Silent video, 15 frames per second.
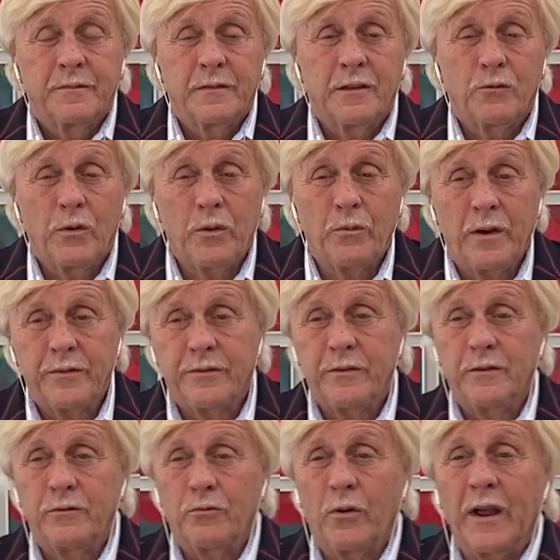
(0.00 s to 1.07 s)
We want
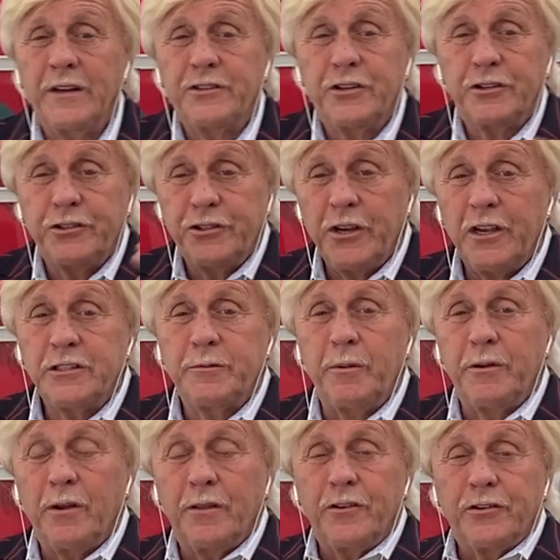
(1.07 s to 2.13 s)
righteous judgment
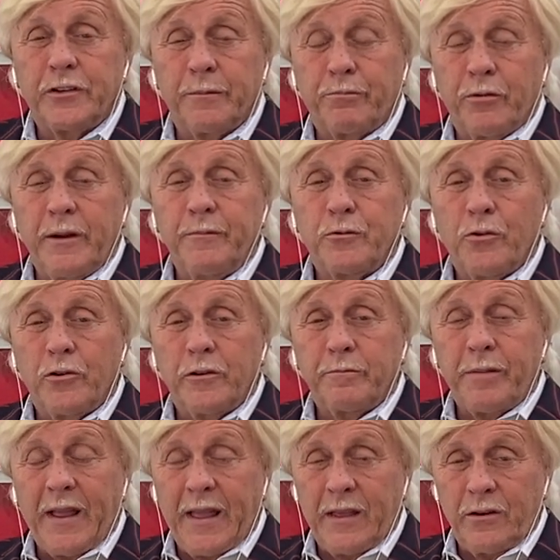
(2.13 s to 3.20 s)
on the Supreme Court
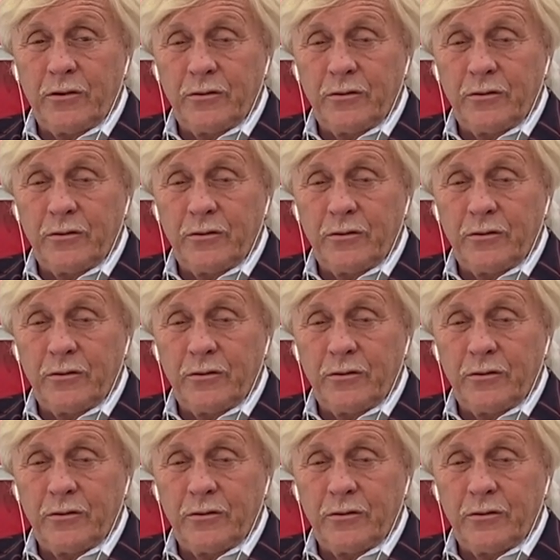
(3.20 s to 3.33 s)
panel